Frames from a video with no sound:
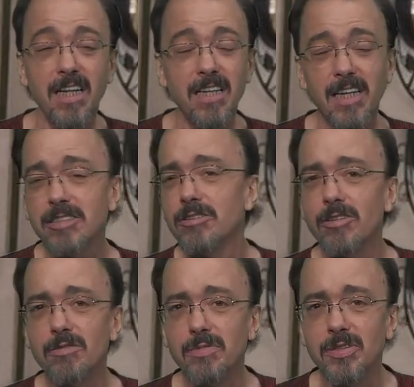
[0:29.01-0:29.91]
lesser
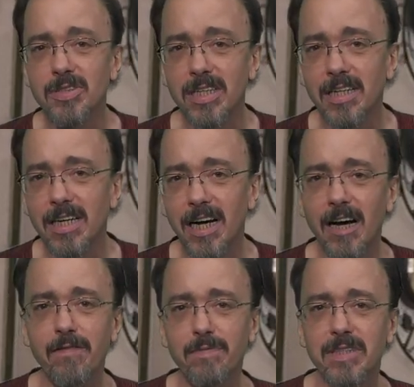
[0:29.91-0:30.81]
known music, uh,
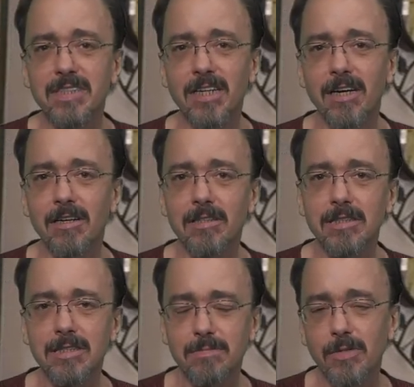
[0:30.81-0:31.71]
offbeat
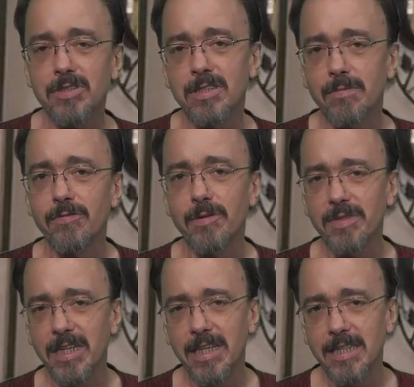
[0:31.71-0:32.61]
songs, most of them from
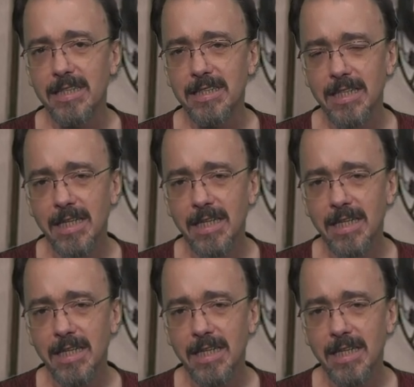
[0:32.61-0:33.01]
the 80s,